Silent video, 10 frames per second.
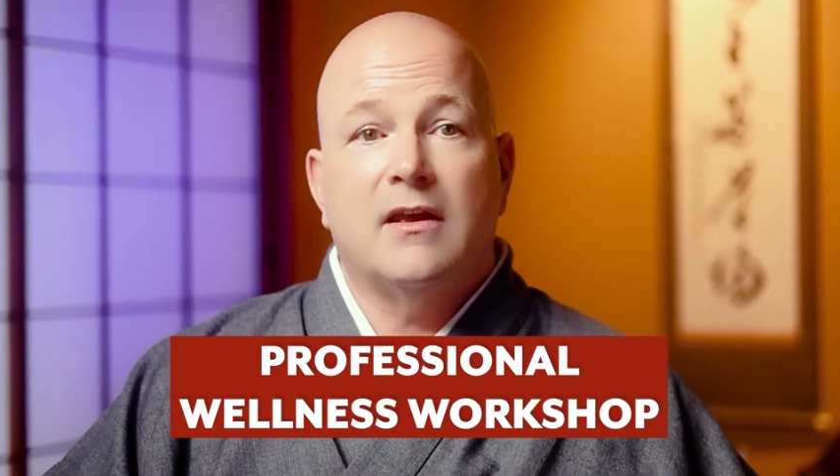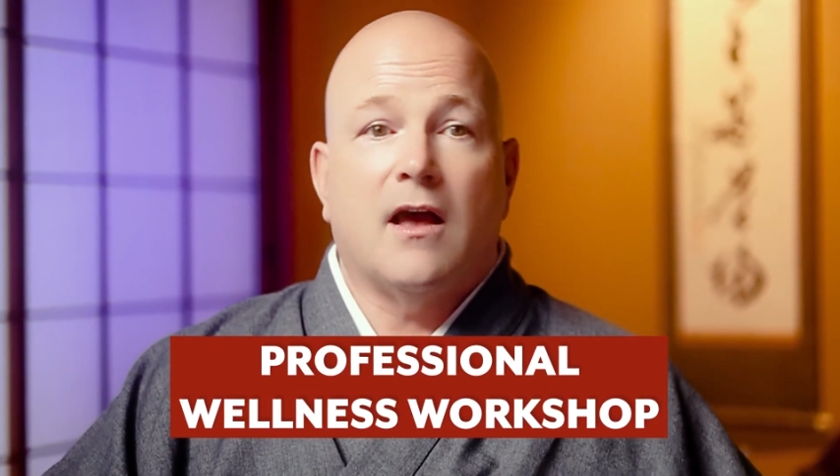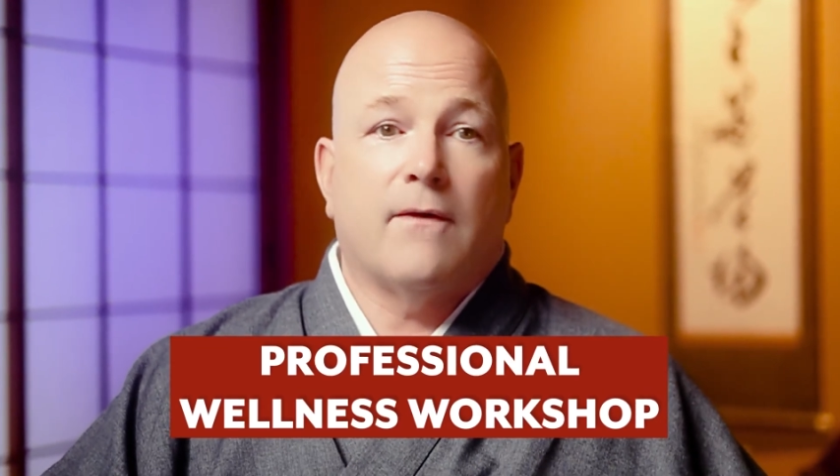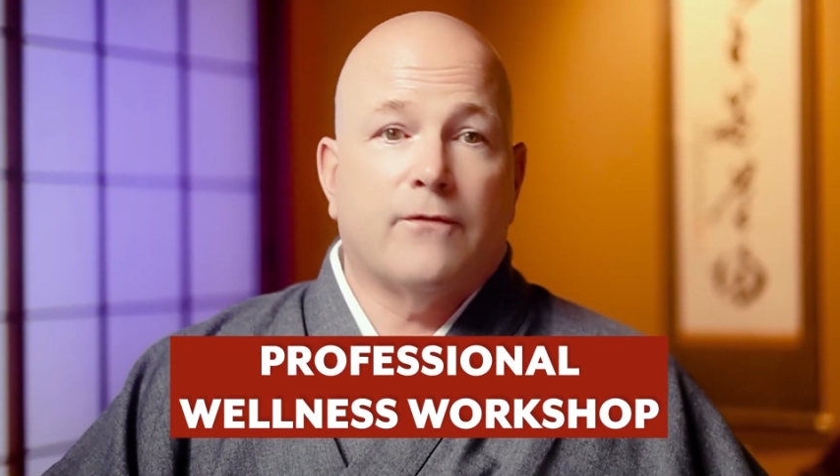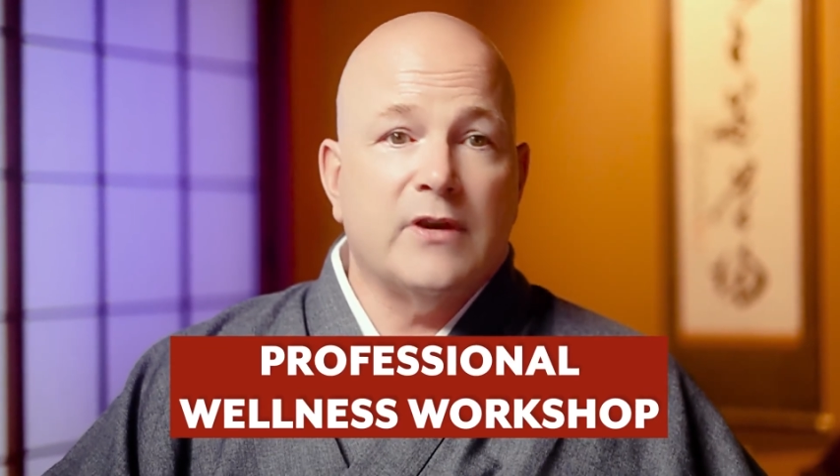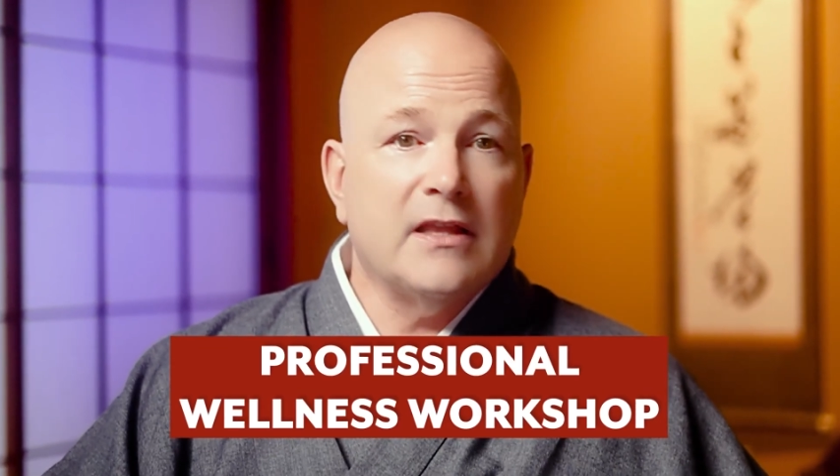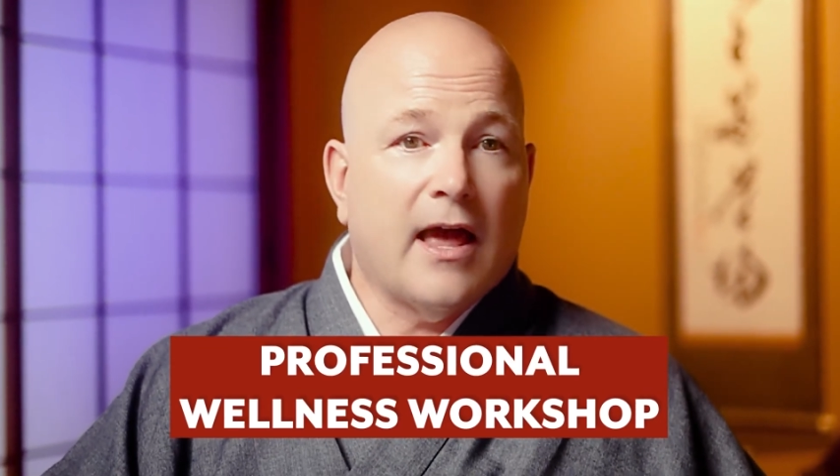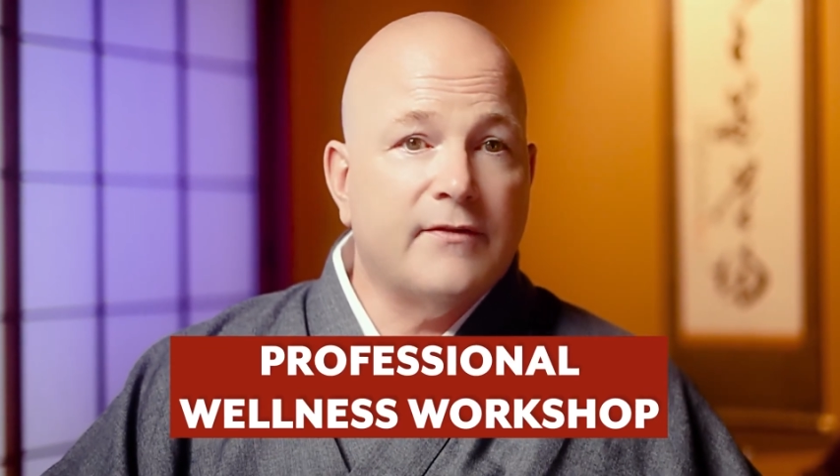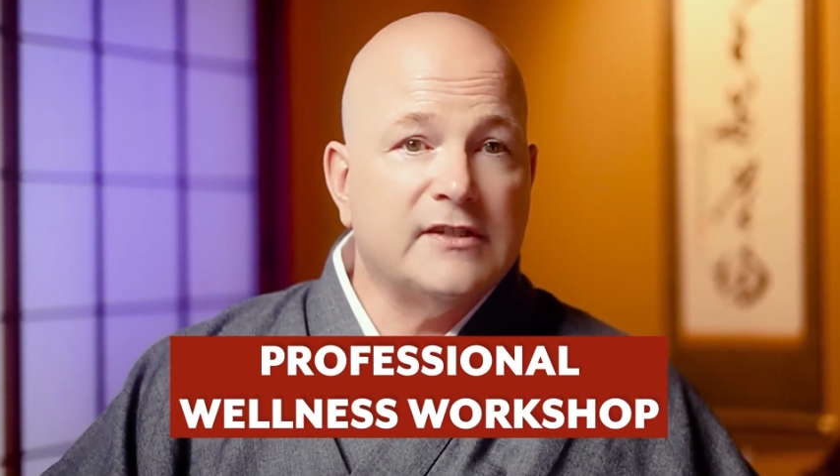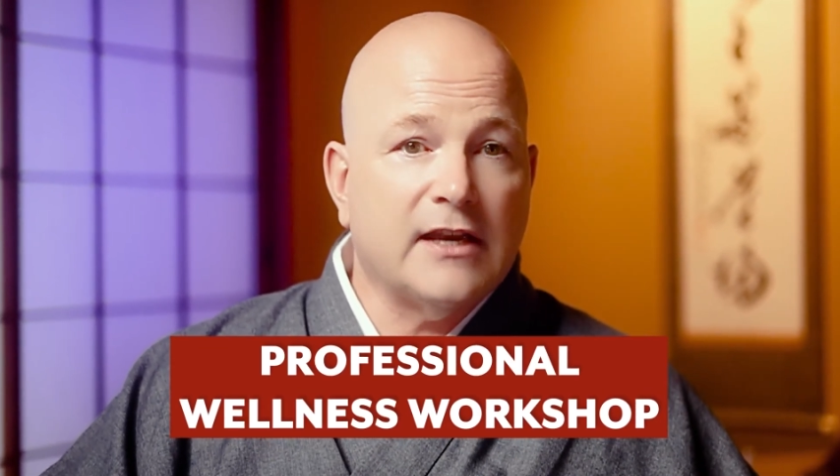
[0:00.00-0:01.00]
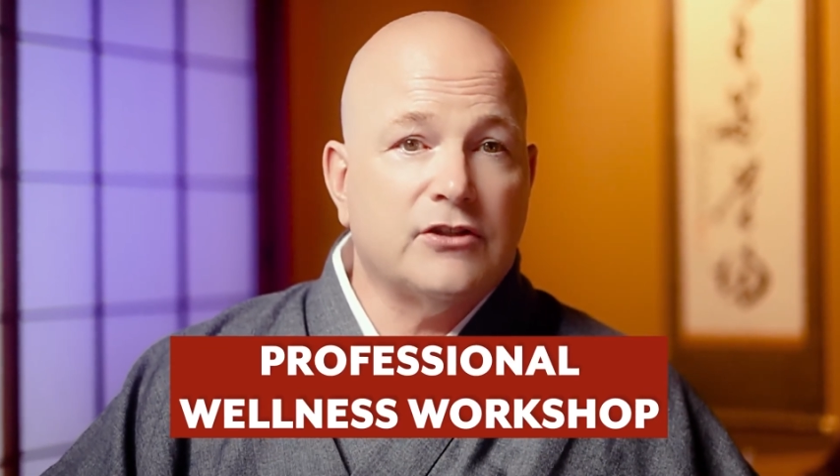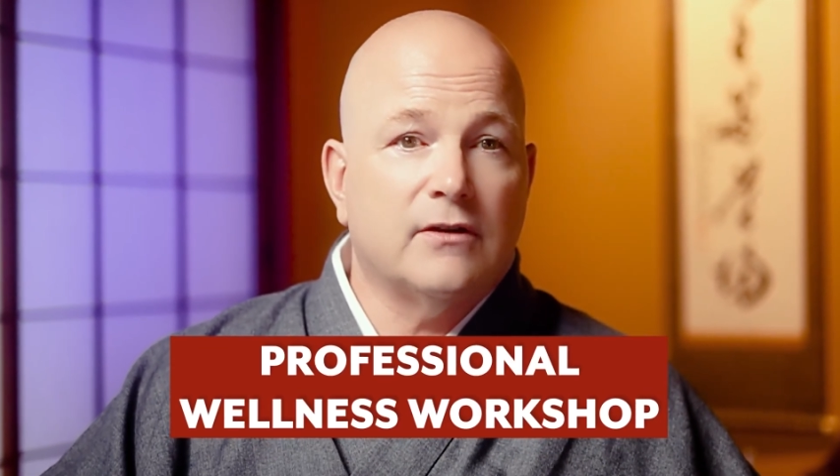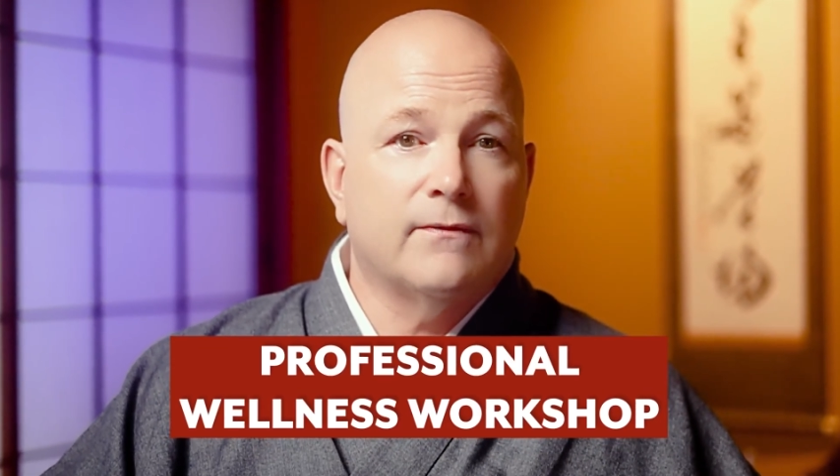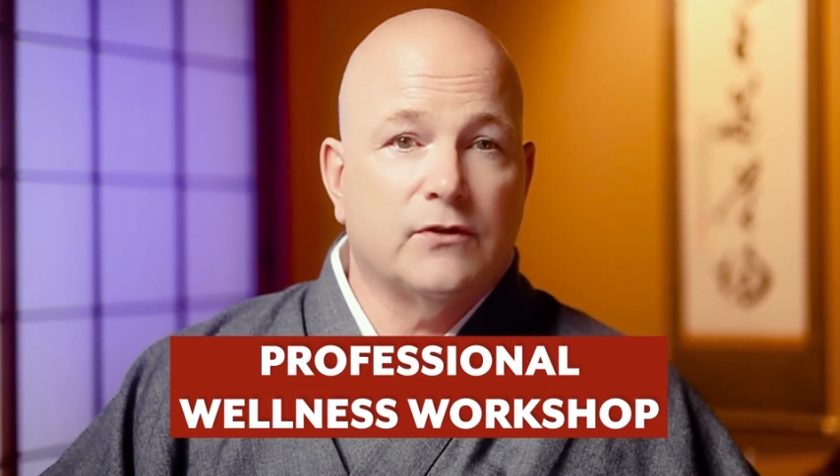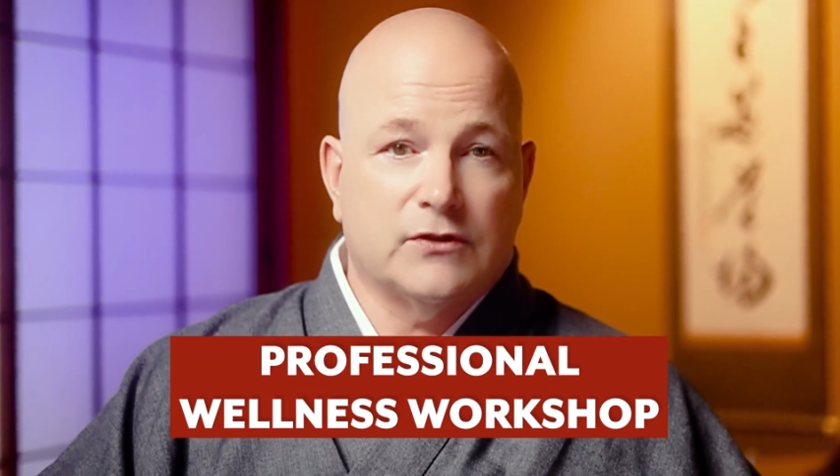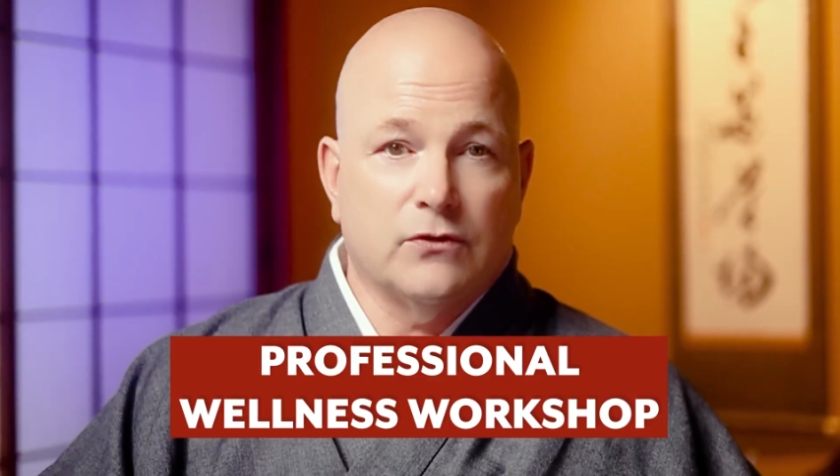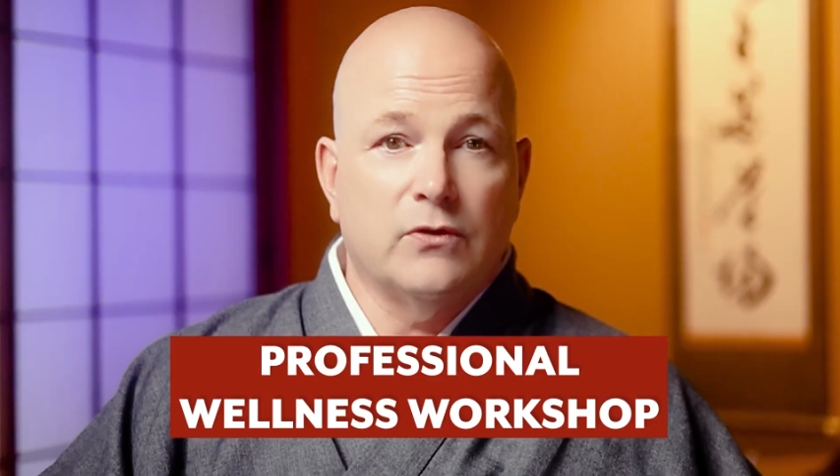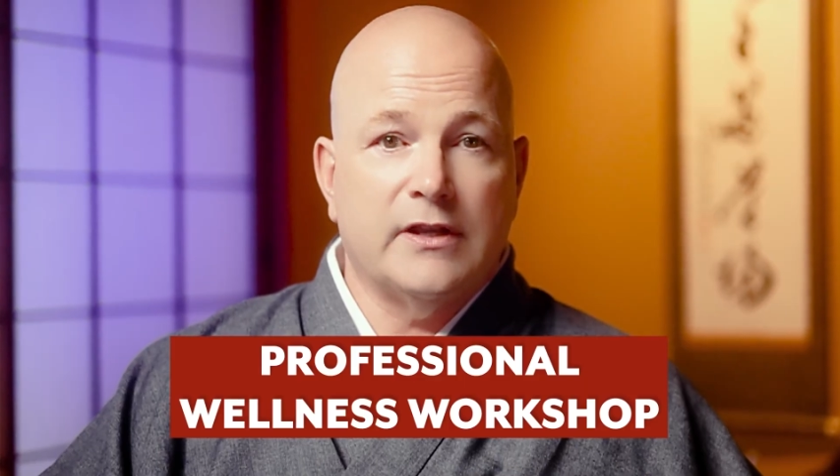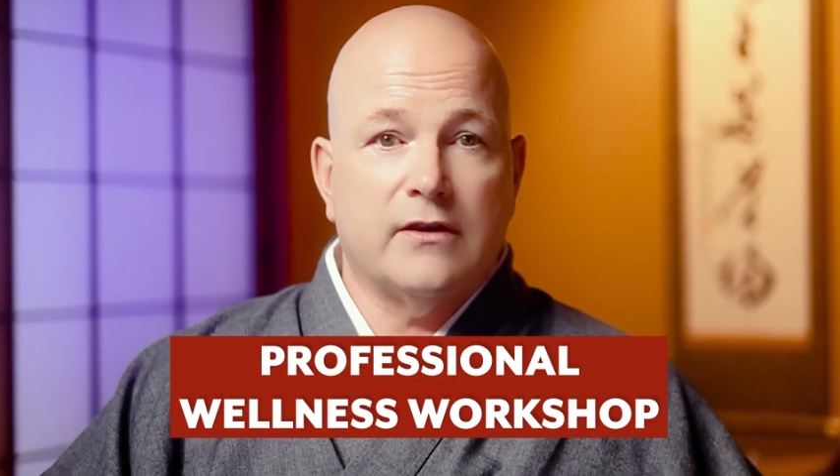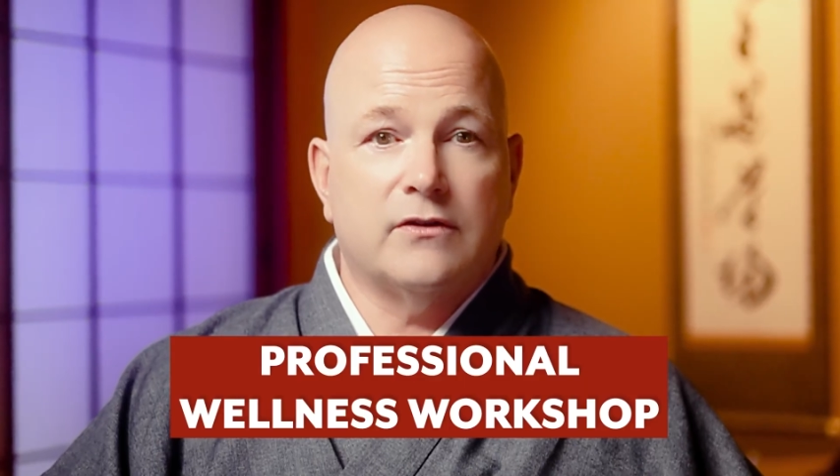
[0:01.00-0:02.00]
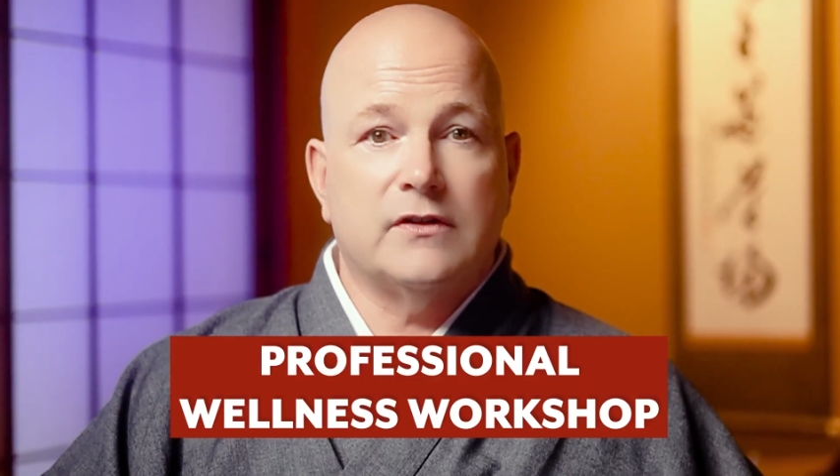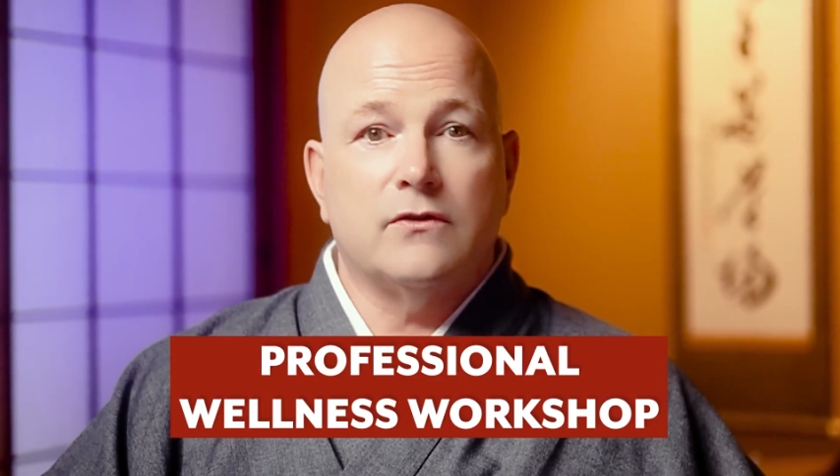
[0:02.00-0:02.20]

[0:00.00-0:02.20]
a free live session for school leaders